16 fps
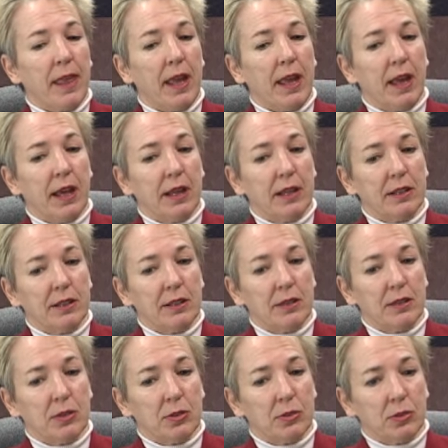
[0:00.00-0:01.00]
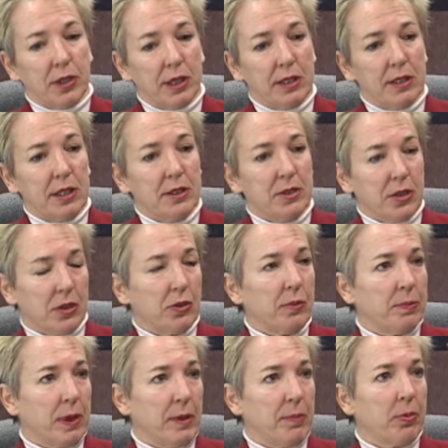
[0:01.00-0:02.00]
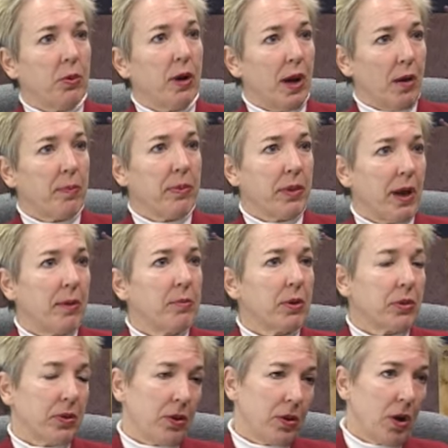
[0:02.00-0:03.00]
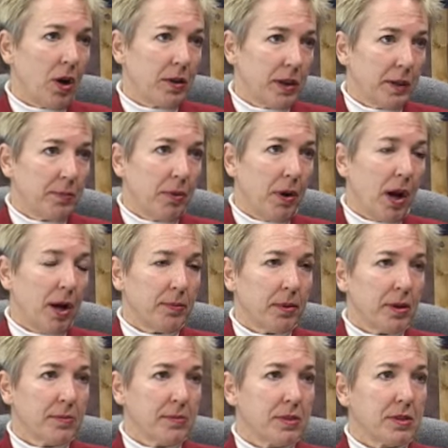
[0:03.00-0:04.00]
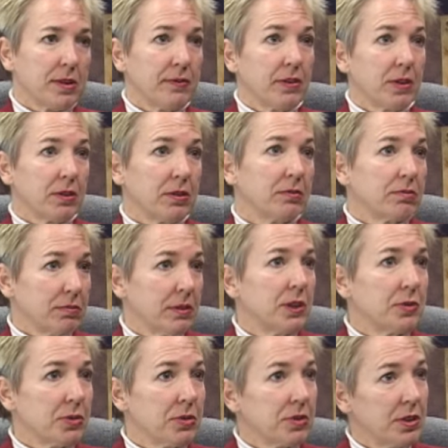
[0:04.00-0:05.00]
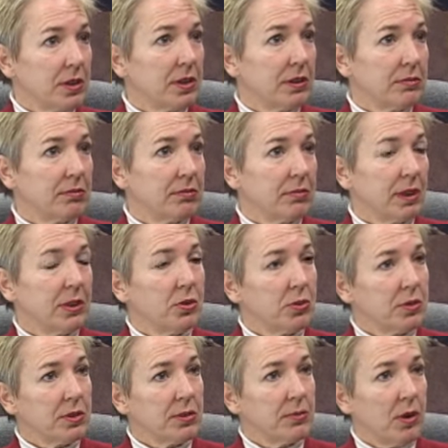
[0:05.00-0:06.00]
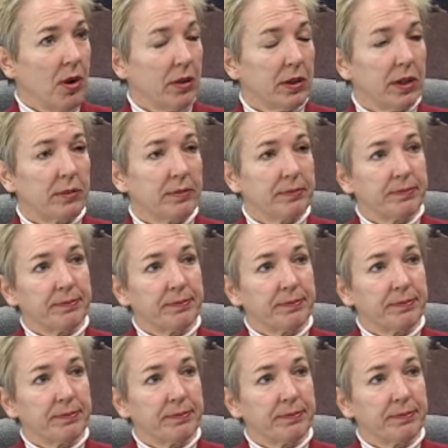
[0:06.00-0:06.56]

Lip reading: and try to teach other people, help them with their gardening problems if they're interested in doing some gardening.